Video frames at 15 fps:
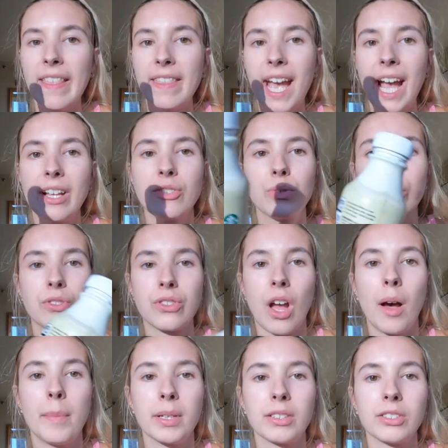In the actual
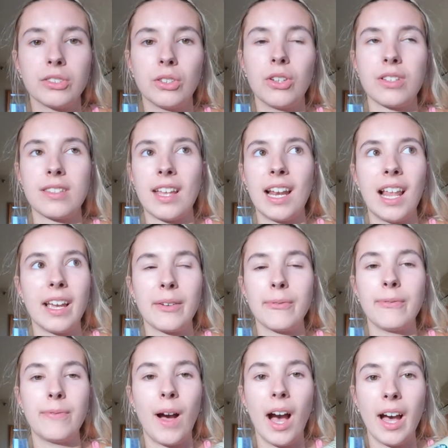Starbucks stores, they're like
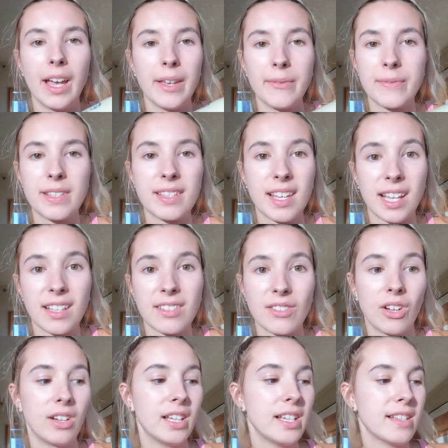
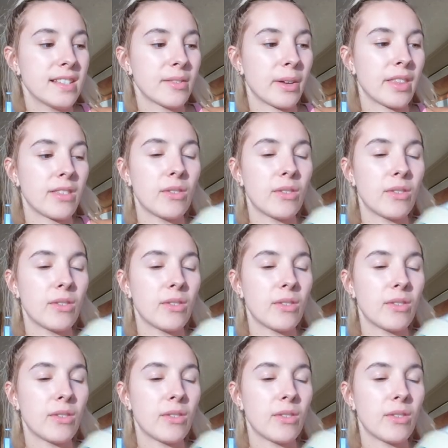$5-6, so I